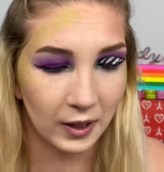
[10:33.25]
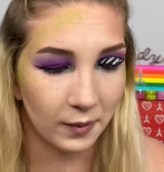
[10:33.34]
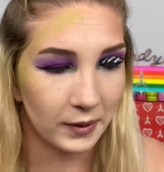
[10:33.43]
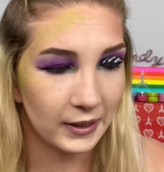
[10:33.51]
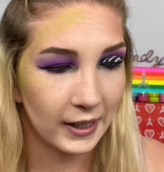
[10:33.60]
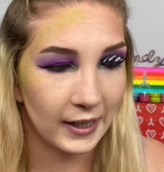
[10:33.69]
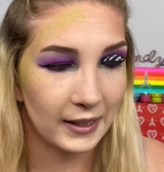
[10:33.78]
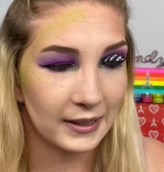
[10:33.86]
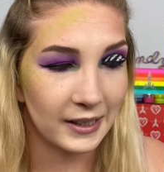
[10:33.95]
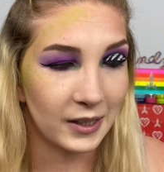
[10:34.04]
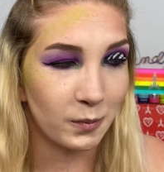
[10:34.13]
I'm gonna take
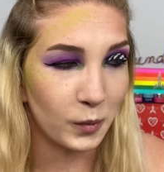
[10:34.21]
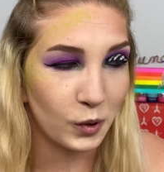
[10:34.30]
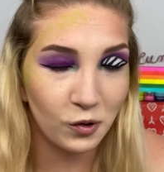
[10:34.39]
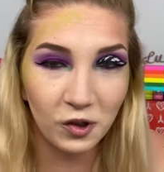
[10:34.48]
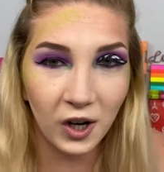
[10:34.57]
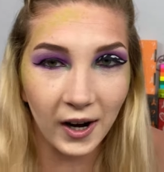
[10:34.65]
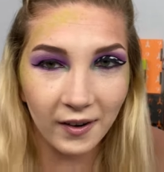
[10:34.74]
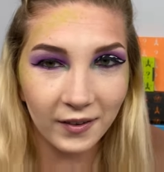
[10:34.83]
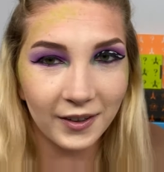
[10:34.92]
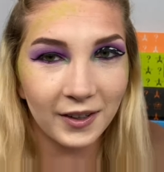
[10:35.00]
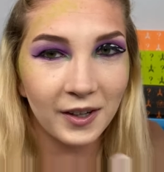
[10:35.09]
the
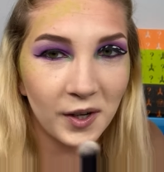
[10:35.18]
Moonchild